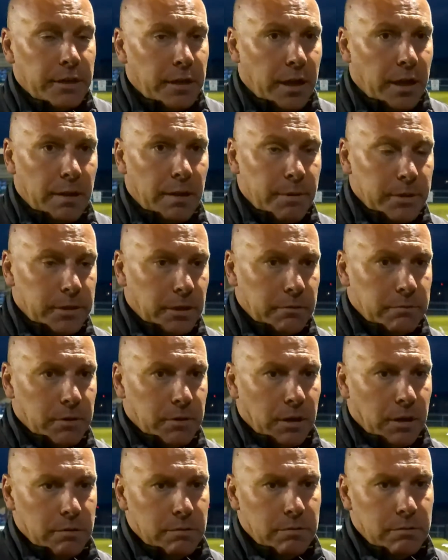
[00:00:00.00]
I don't
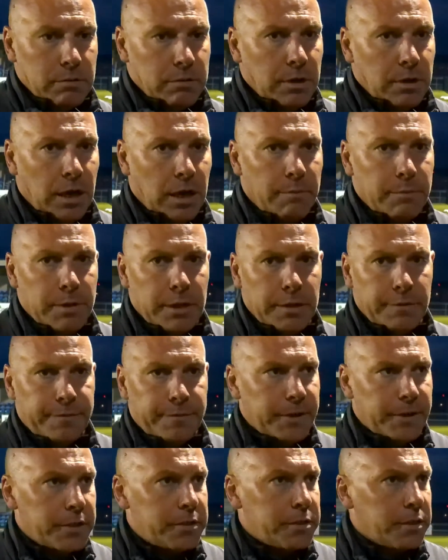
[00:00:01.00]
know how many
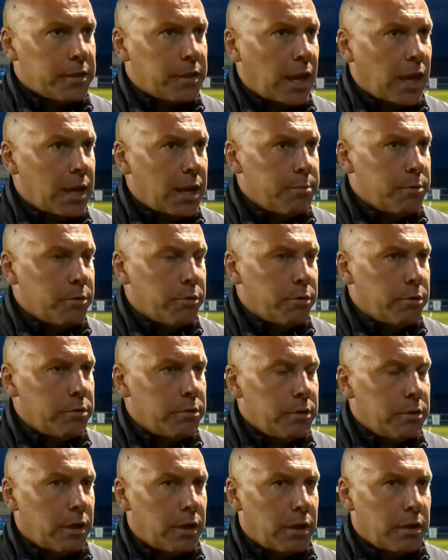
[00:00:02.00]
finished the game,
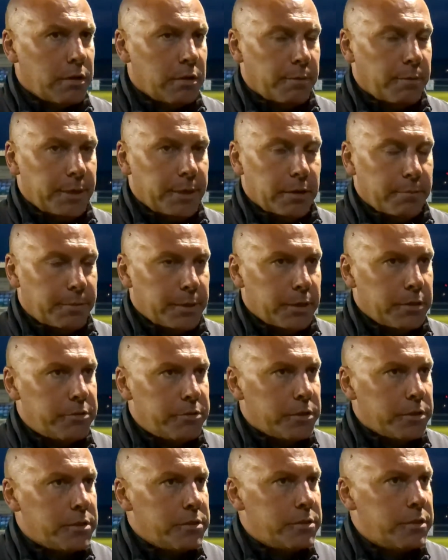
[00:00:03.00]
it'd be
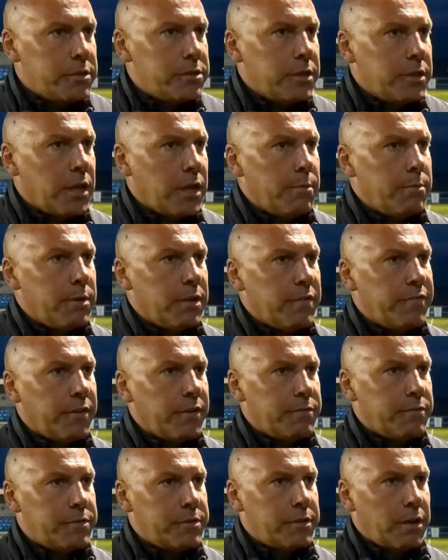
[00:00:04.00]
interesting to see how many
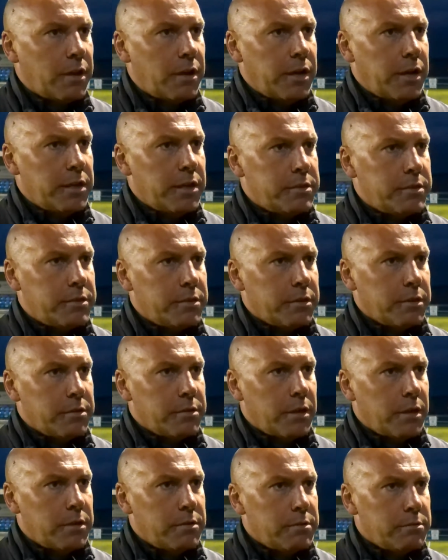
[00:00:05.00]
have started
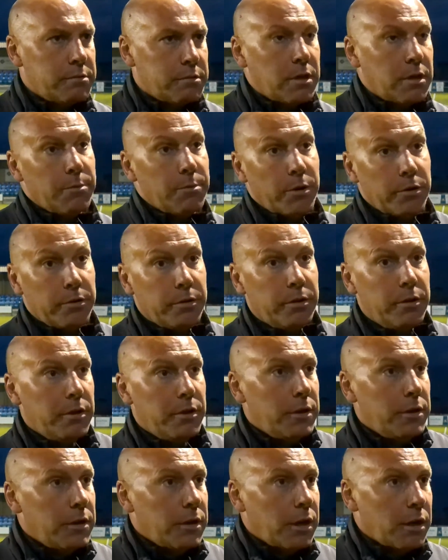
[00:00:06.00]
and come on
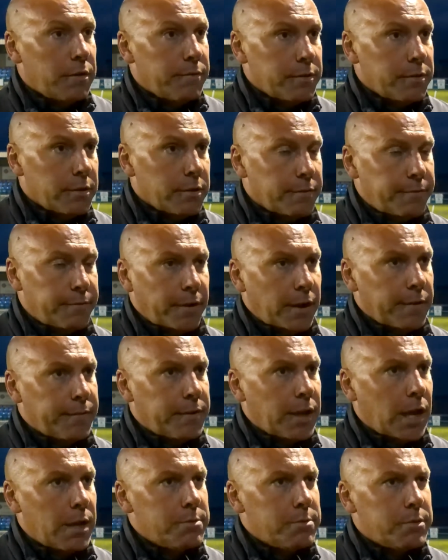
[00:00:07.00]
over the 5
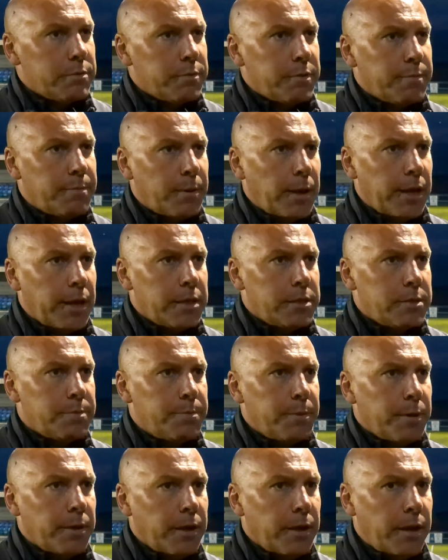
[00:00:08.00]
games that we've played.
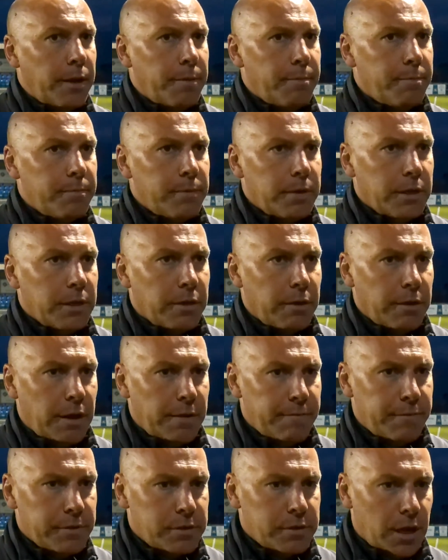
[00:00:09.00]
But
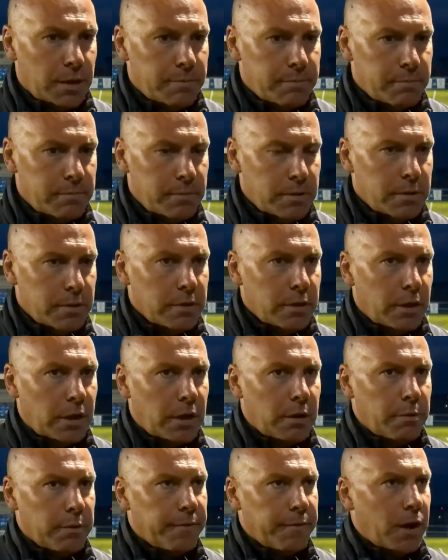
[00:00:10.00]
every time
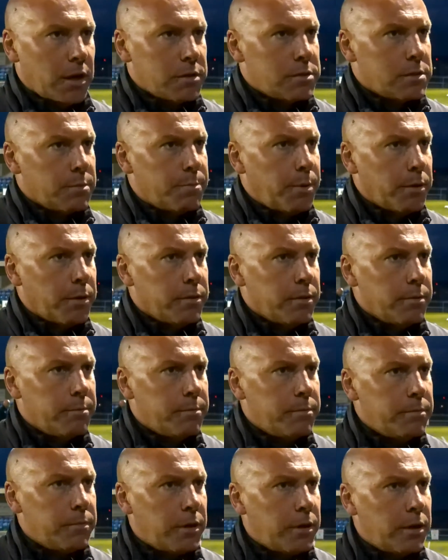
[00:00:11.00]
we've asked upon
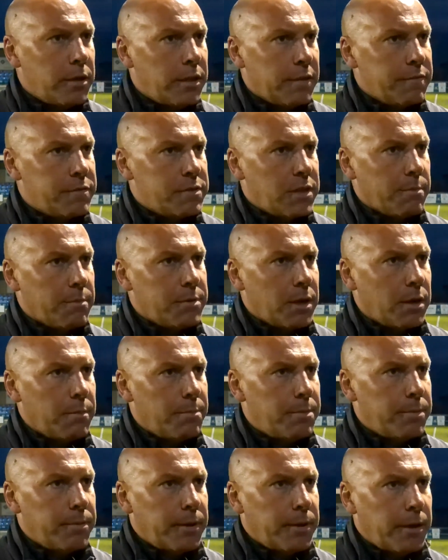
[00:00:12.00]
them, they've stepped up.
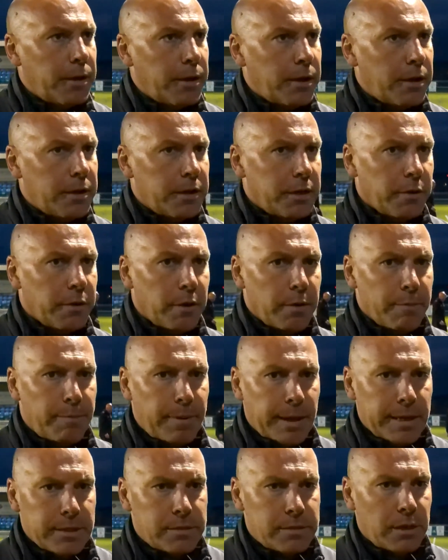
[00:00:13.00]
Aaron
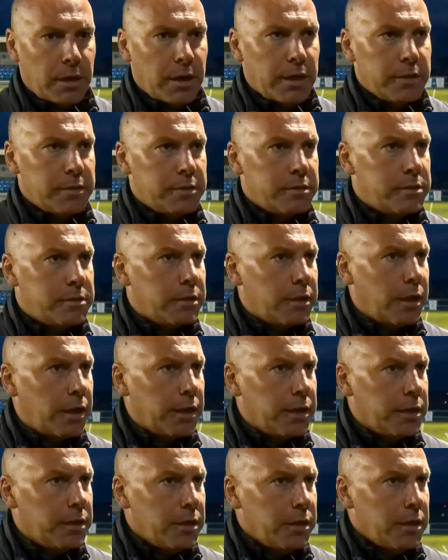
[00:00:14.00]
Payne started tonight.